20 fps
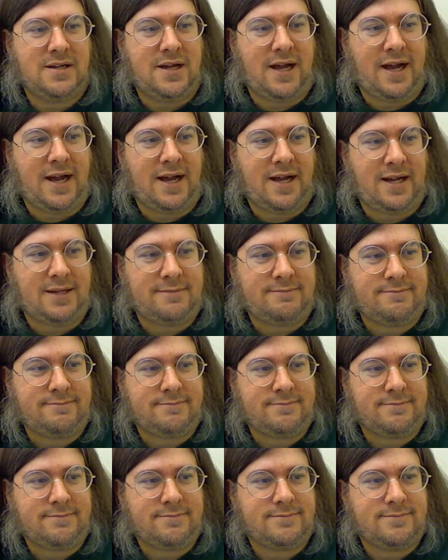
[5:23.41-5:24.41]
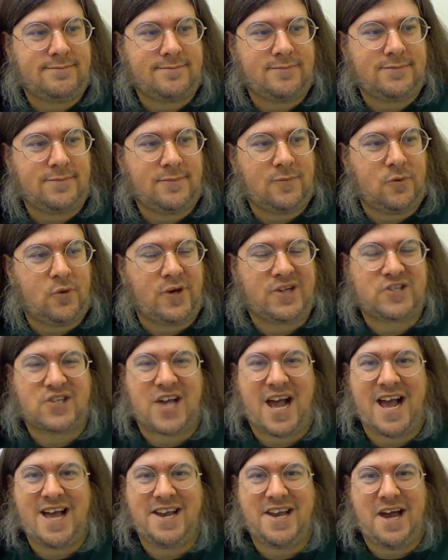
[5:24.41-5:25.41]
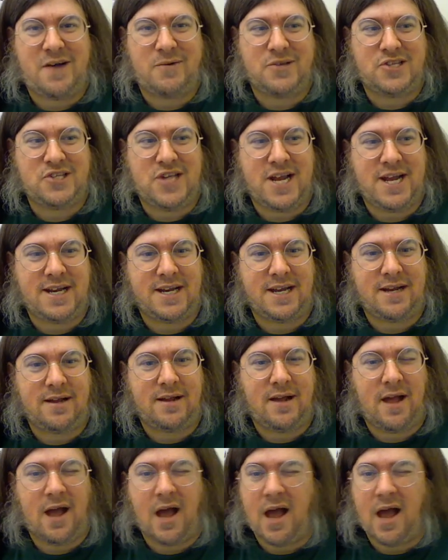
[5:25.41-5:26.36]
Uh, Rick notwithstanding.